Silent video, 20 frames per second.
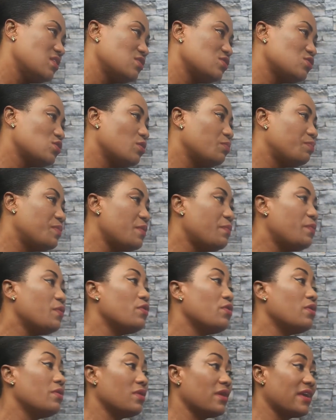So
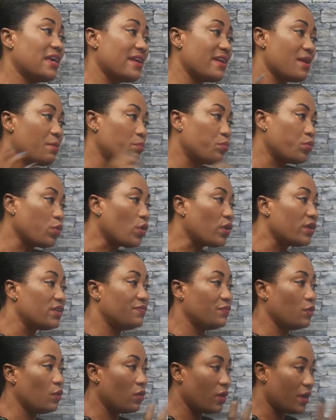people get employed
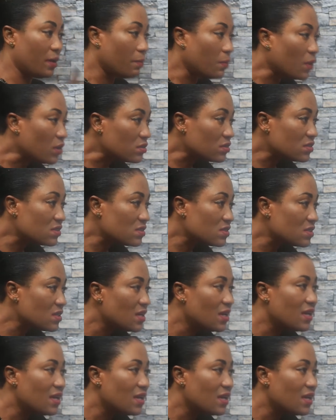for a month